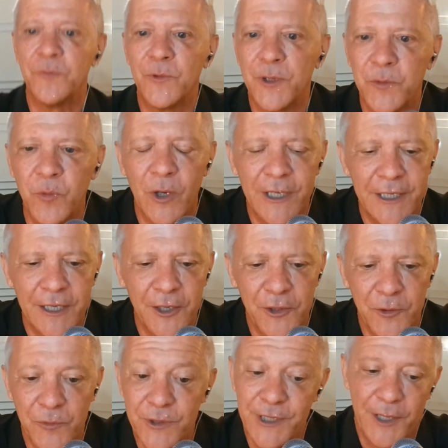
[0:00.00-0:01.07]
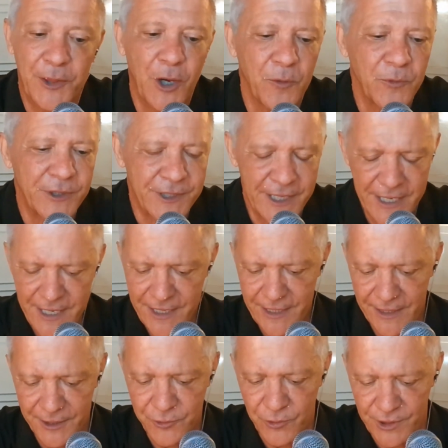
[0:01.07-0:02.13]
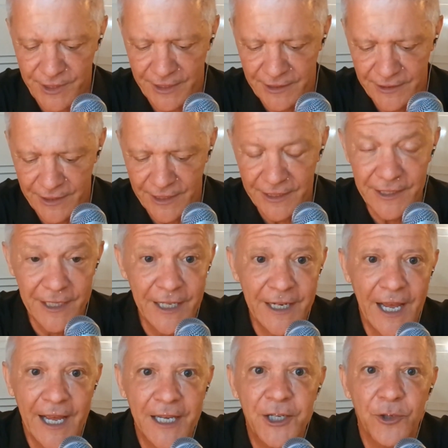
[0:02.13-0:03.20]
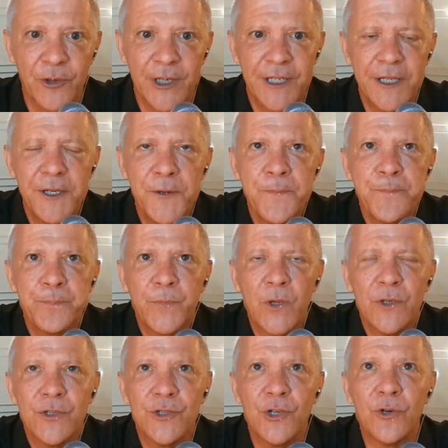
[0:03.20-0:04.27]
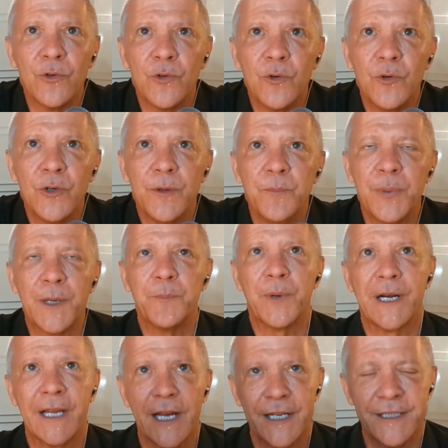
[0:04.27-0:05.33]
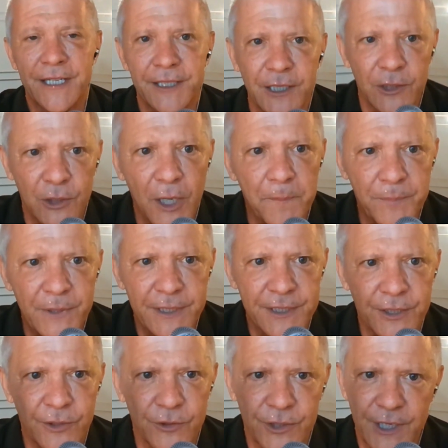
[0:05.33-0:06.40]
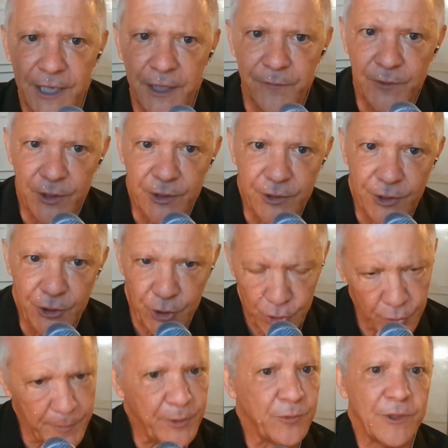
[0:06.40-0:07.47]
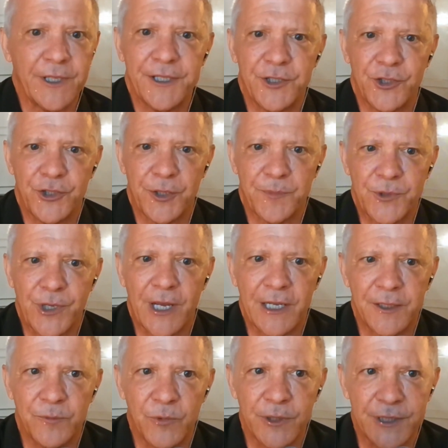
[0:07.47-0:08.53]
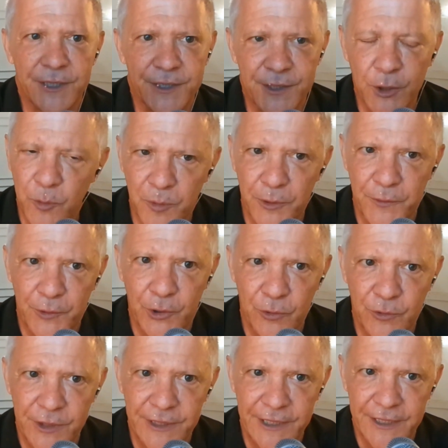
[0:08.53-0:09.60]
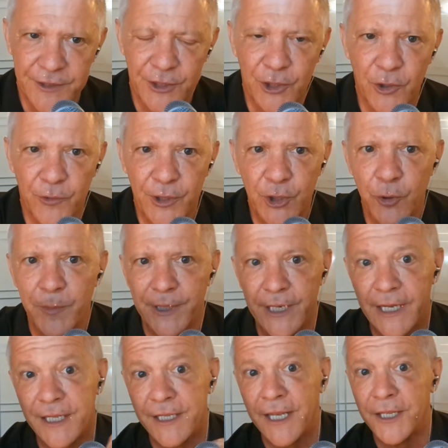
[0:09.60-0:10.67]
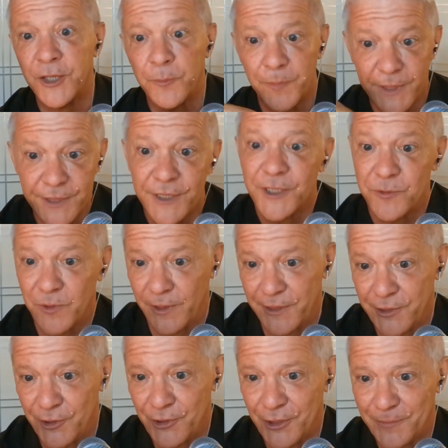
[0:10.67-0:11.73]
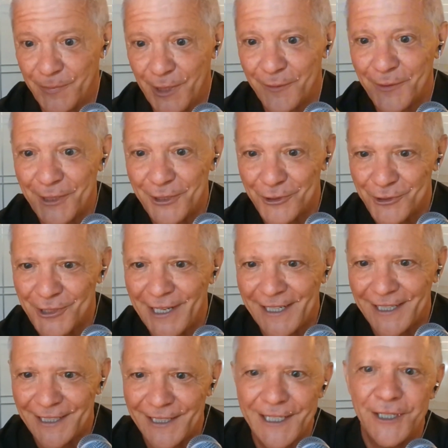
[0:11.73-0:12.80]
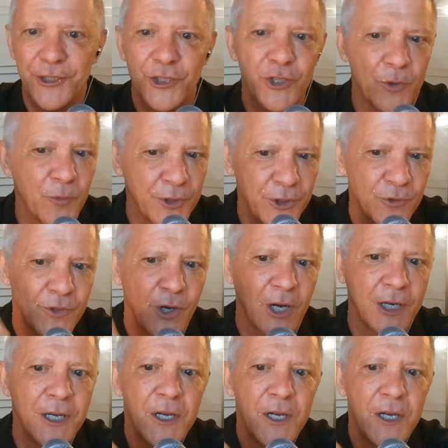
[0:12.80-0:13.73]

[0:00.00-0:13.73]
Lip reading: with one another, which I thought was interesting and accurate. So, but I tend to lump this. There's kind of the human relationship side. What does Dilberth do to get to know the human, and then the business relationship of understanding needs? So, when you talk